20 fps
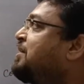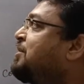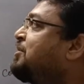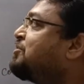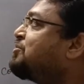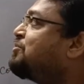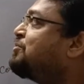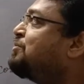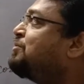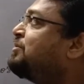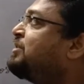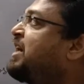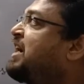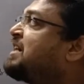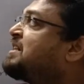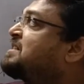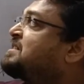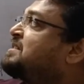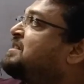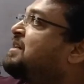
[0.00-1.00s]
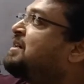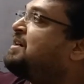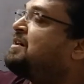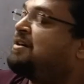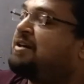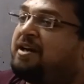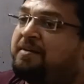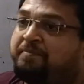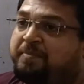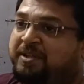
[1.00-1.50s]
So that's
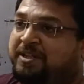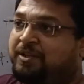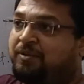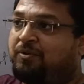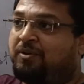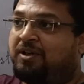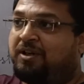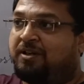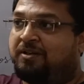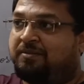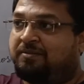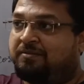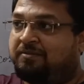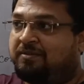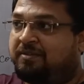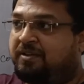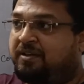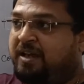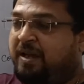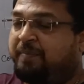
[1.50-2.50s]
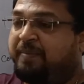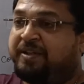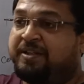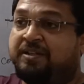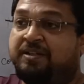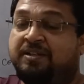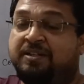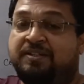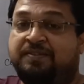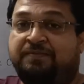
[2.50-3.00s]
a particular
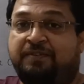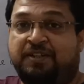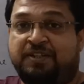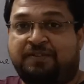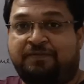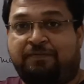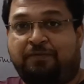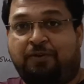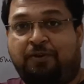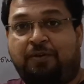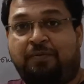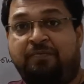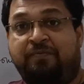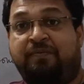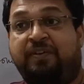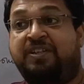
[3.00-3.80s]
capital is first formed,